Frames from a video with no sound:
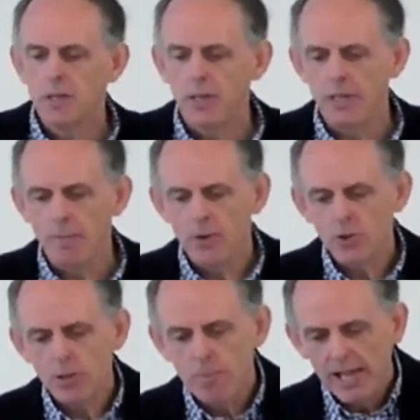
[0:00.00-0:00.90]
And
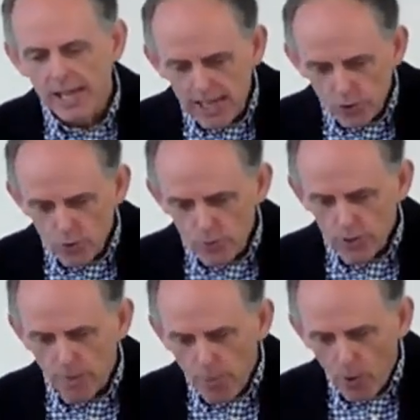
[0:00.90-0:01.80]
amongst the many issues
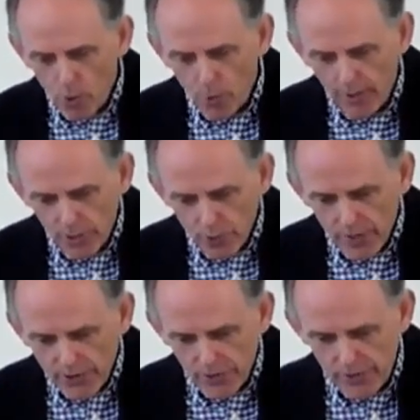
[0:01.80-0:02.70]
that Paul will
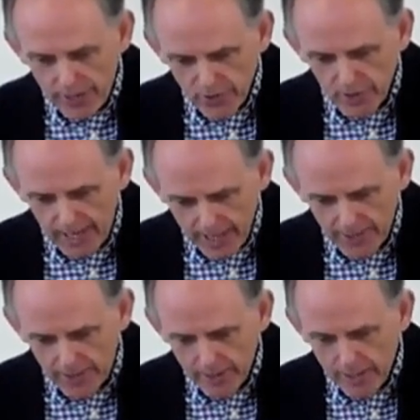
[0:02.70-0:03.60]
address in this
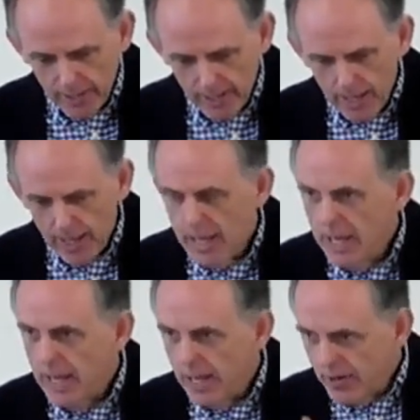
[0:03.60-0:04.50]
letter,
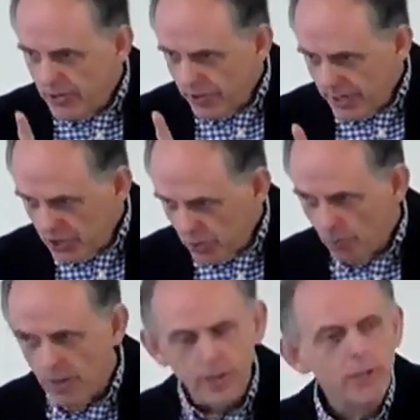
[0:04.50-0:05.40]
there is this
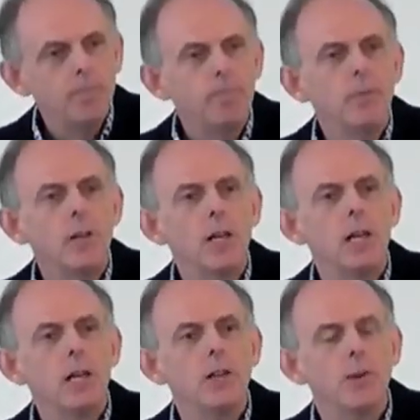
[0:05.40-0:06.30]
one
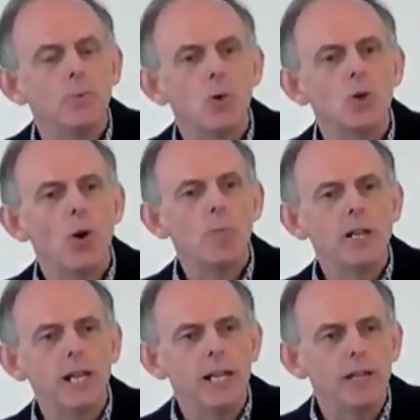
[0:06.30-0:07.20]
that will
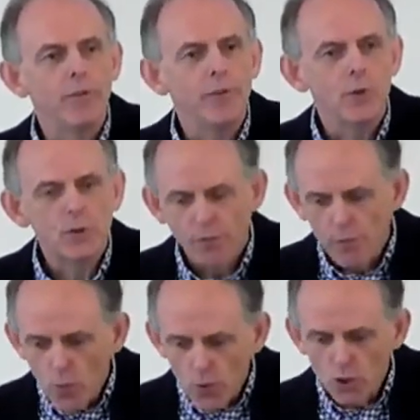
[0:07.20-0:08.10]
dominate the first
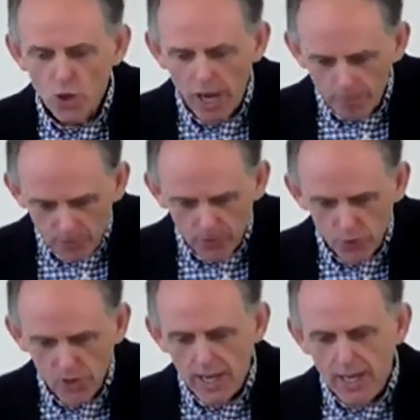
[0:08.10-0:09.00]
four
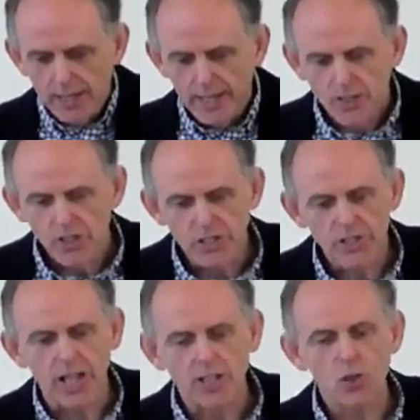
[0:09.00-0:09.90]
chapters. And as he
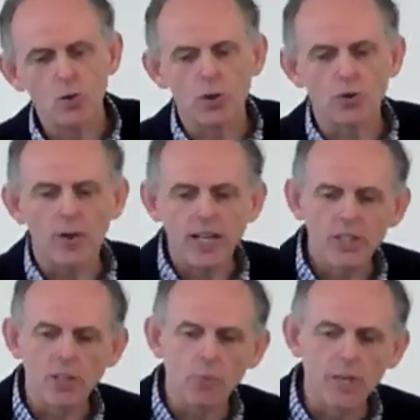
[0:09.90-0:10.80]
starts to address
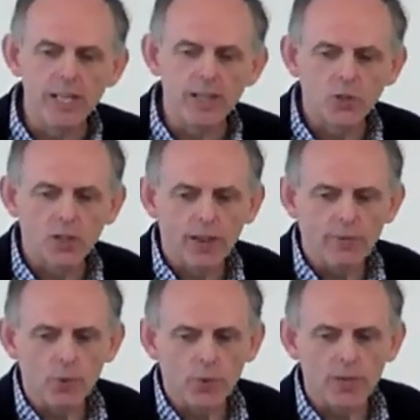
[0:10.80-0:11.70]
it, we hear
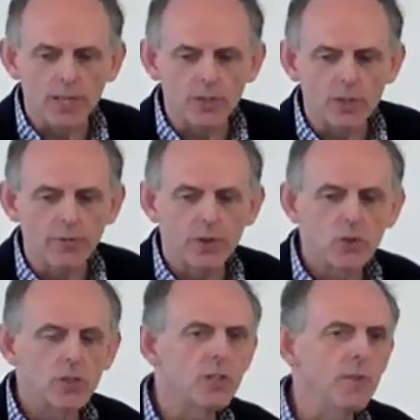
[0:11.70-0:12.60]
several things. The
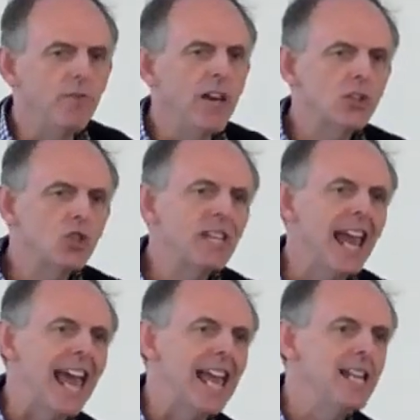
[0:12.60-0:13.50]
first is in verse
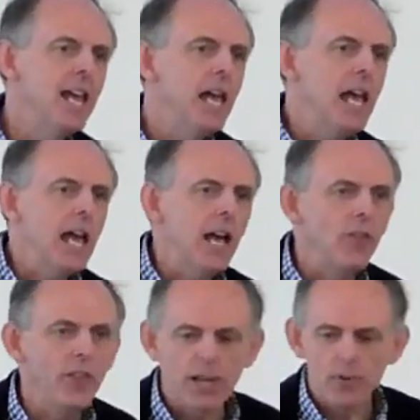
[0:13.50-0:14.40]
10,
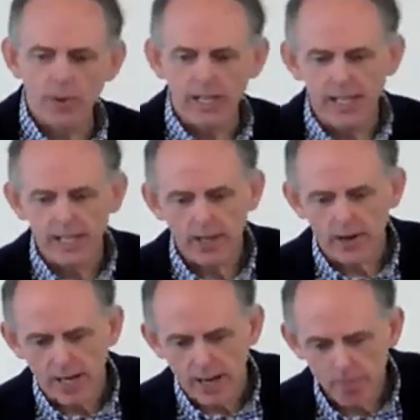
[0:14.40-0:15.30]
and there we hear
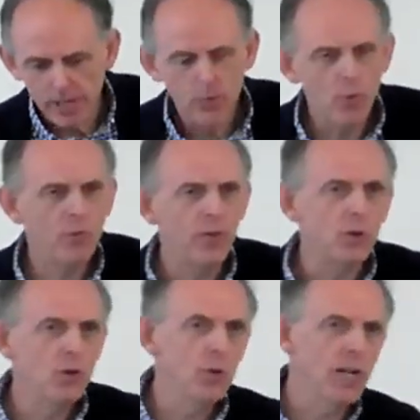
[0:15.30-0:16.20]
an appeal for
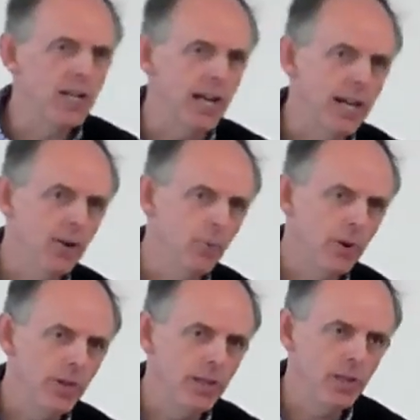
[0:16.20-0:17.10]
unity
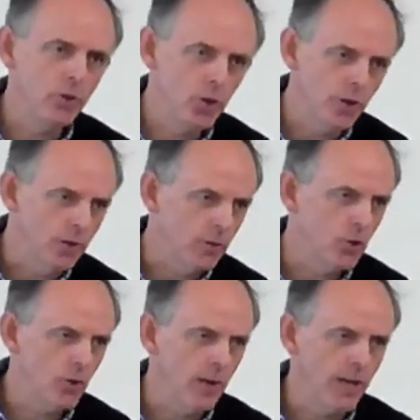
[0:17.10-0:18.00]
within the
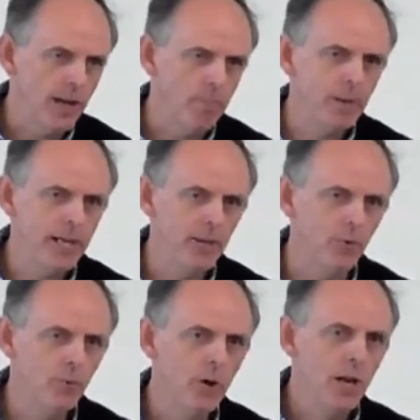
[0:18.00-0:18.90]
church, an
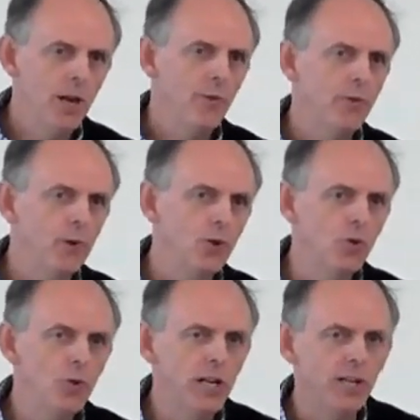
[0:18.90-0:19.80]
appeal for
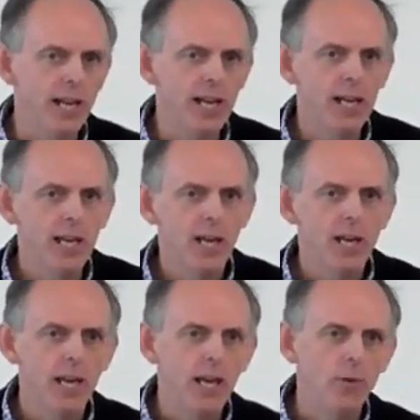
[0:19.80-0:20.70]
unity
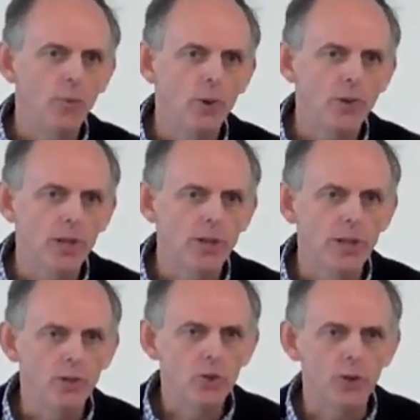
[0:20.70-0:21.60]
uh, within
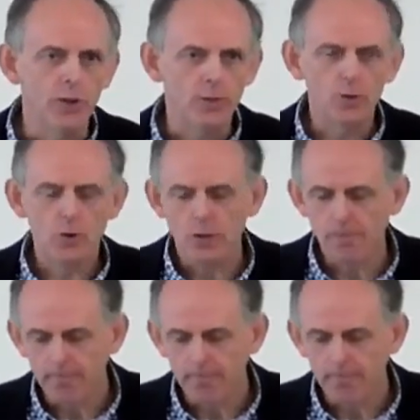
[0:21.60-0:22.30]
the church.